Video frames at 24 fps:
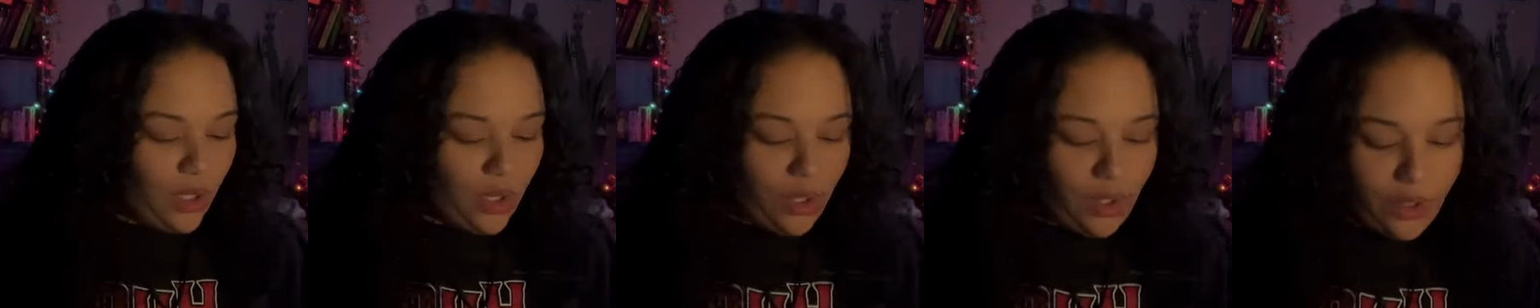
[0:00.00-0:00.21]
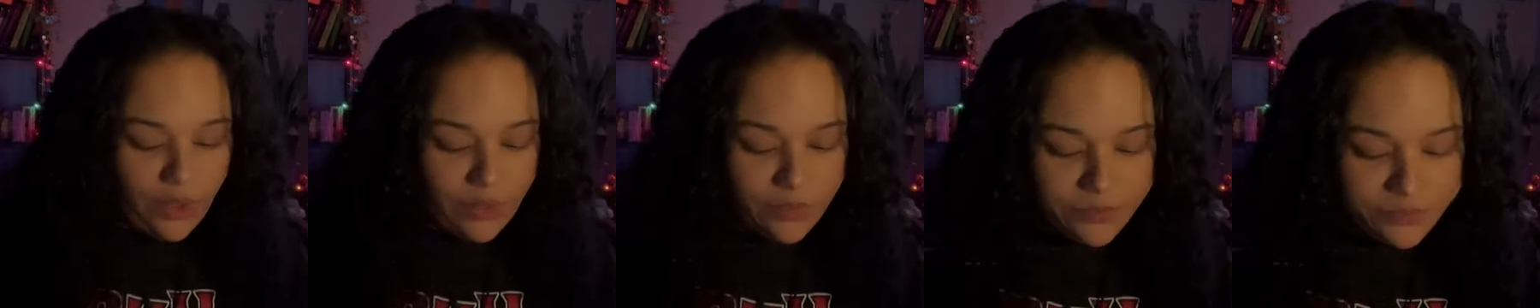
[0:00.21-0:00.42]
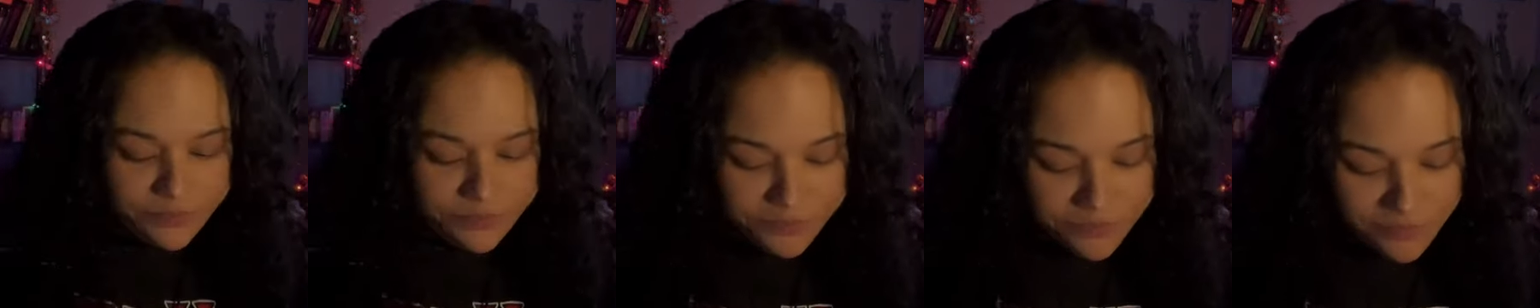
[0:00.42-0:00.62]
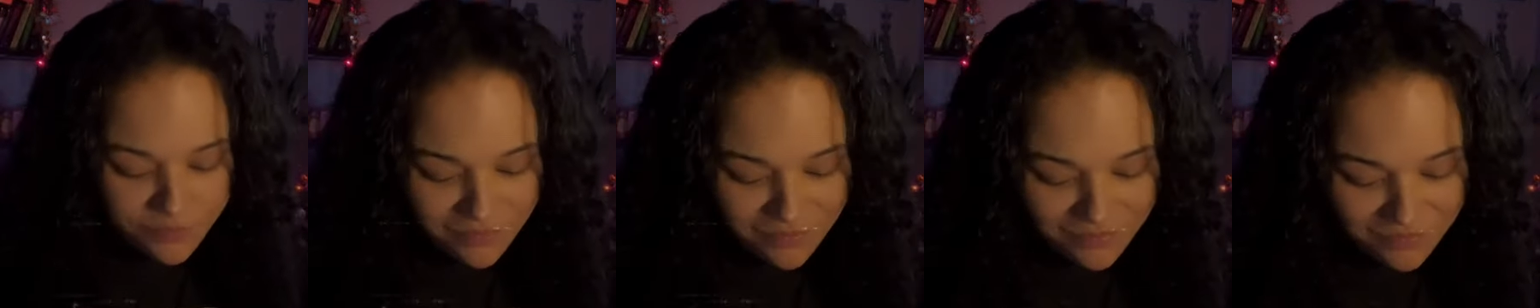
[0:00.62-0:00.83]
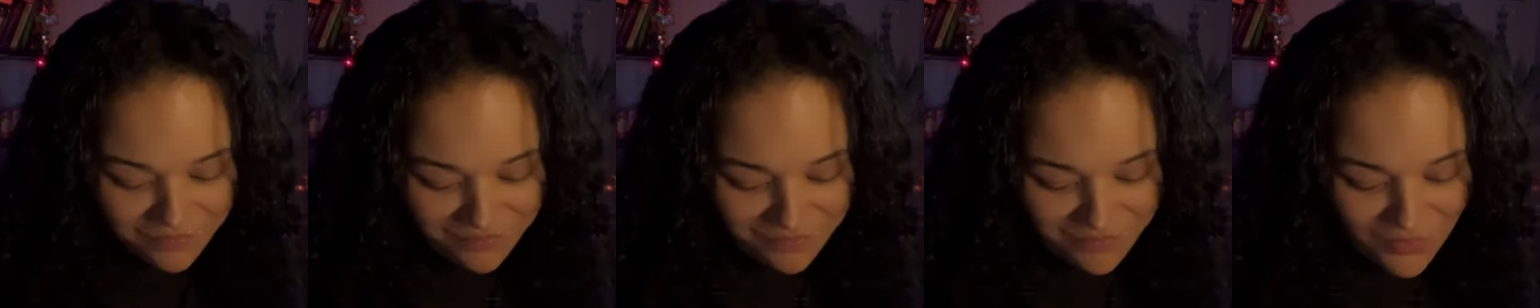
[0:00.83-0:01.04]
are
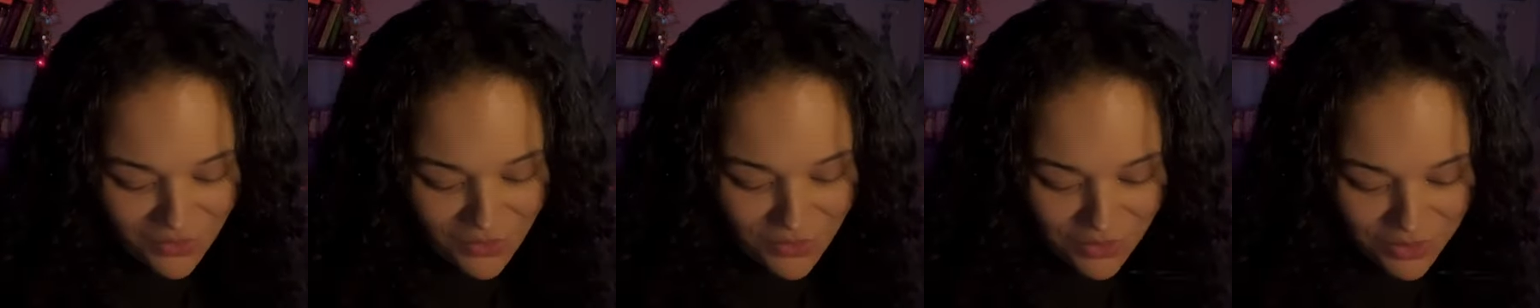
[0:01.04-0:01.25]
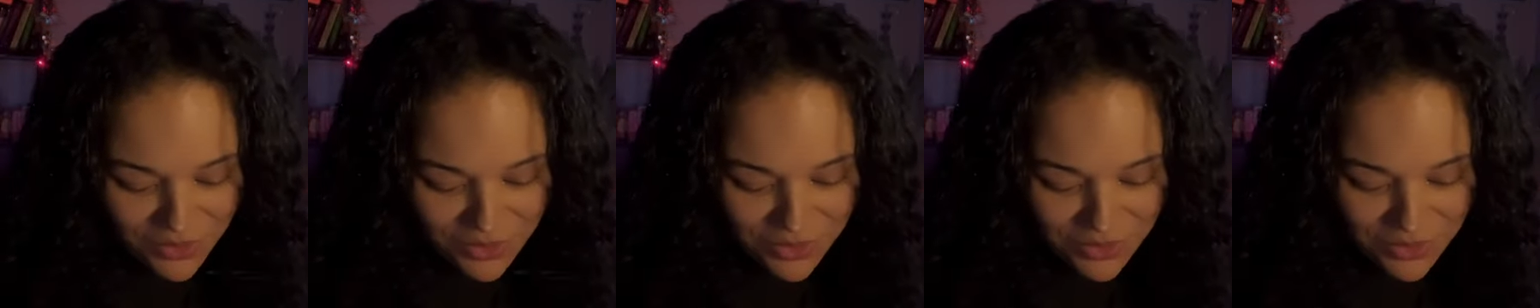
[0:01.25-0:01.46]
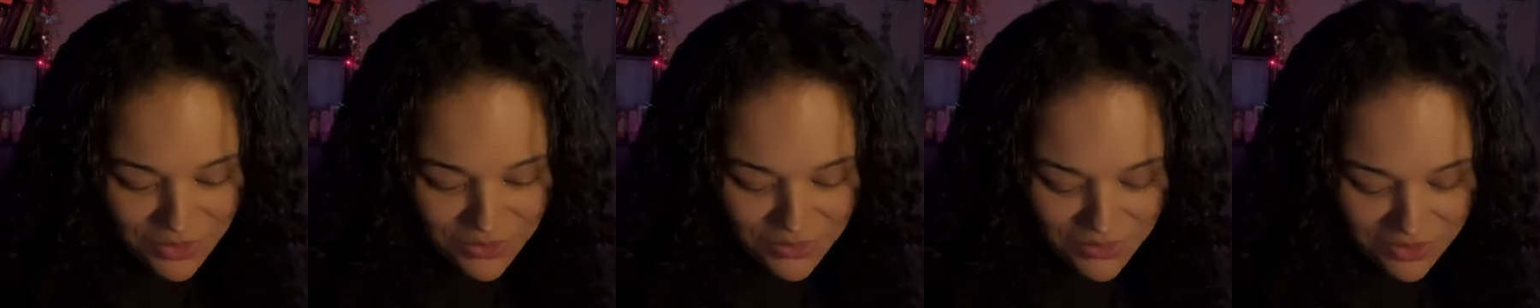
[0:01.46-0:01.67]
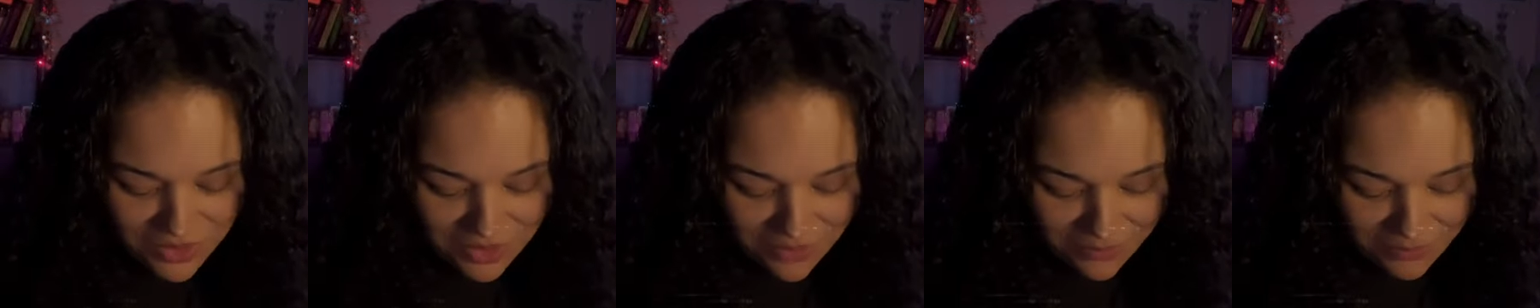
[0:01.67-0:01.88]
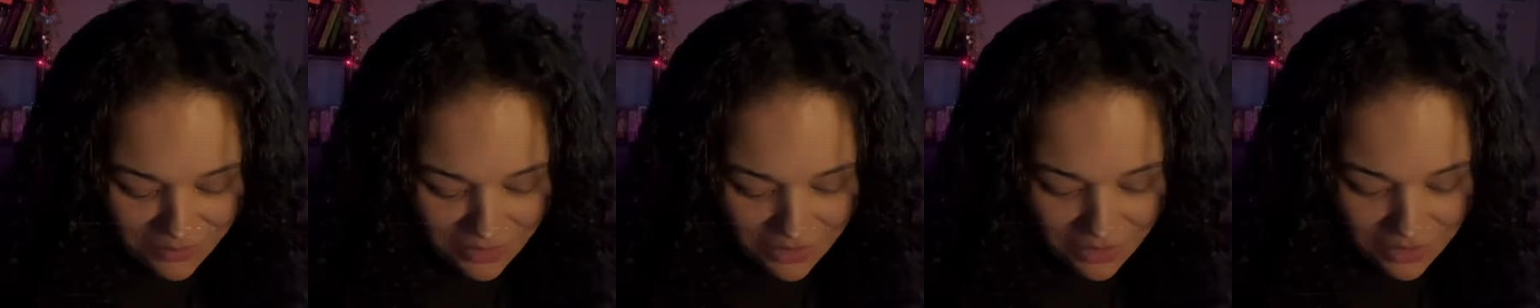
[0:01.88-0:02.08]
going to do
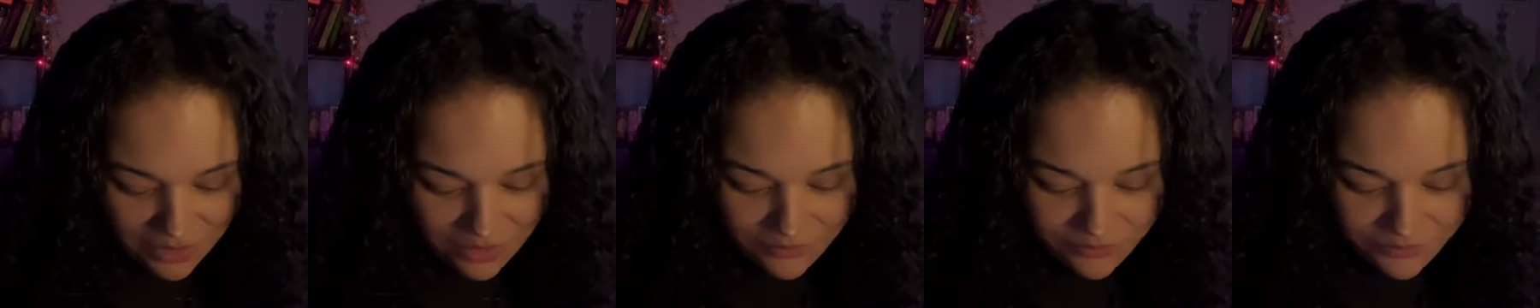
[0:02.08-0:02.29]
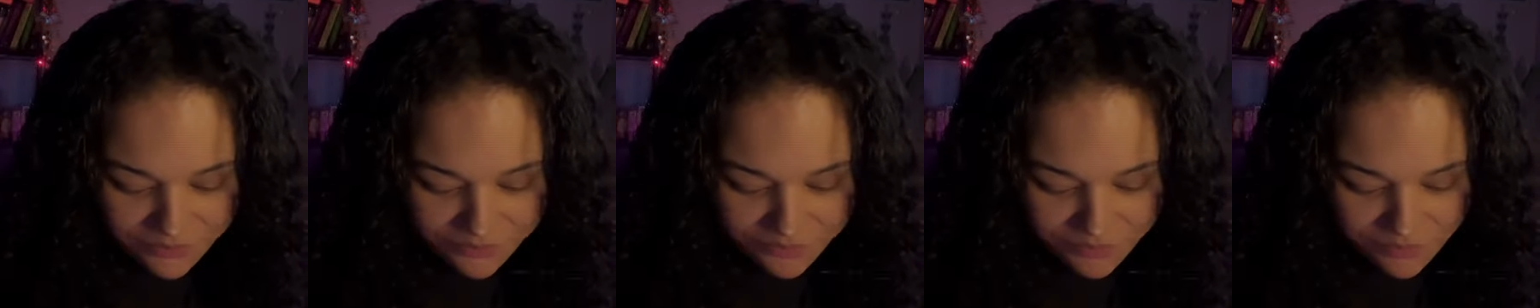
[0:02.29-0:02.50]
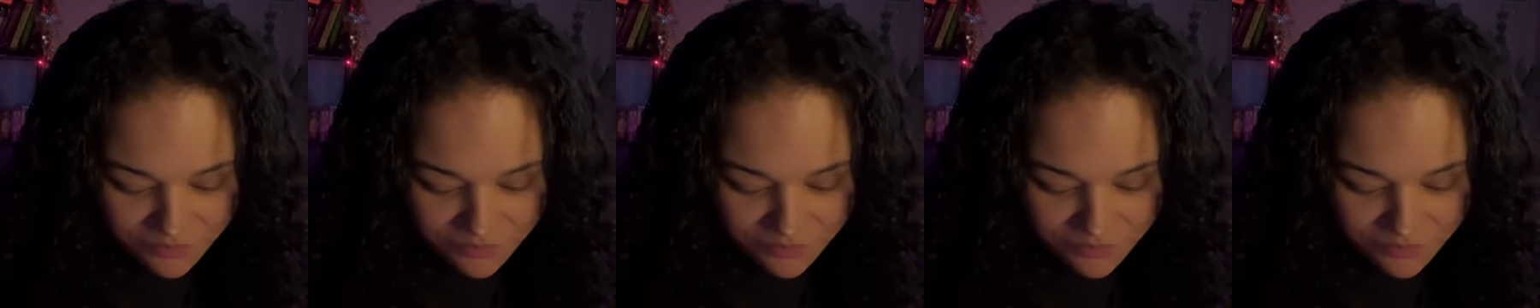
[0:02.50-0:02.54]
something